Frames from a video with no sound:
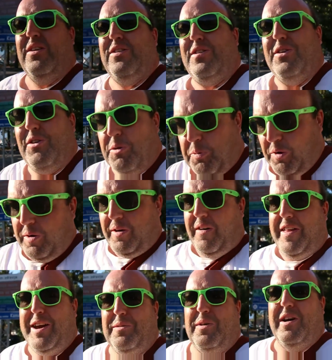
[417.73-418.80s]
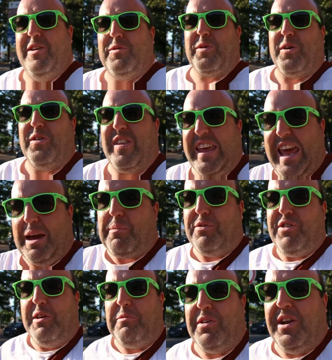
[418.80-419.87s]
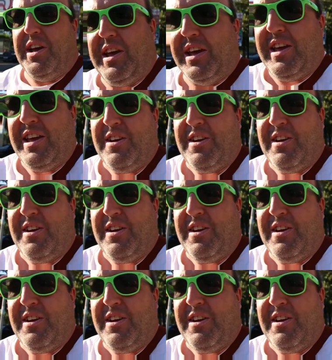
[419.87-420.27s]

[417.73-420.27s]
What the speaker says: So the point of all that was, we're going to the cat museum tonight.